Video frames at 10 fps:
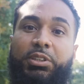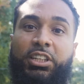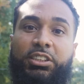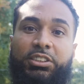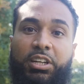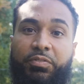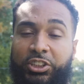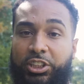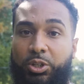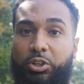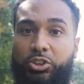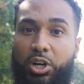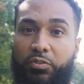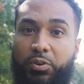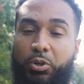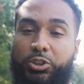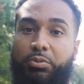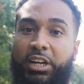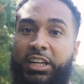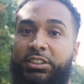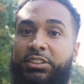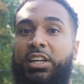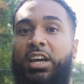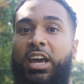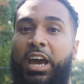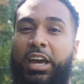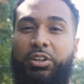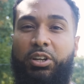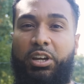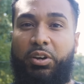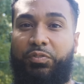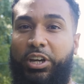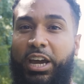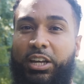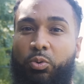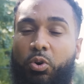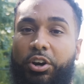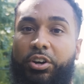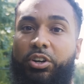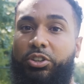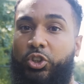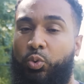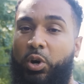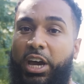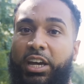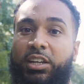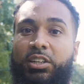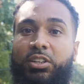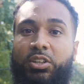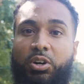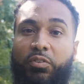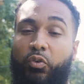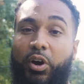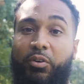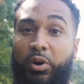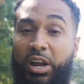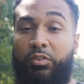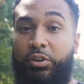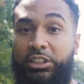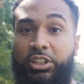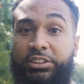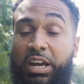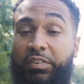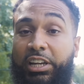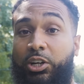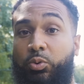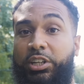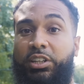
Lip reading: because it eventually wears off with most brands. And if you get in the water, you sweat, or for whatever reason there's heavy liquid,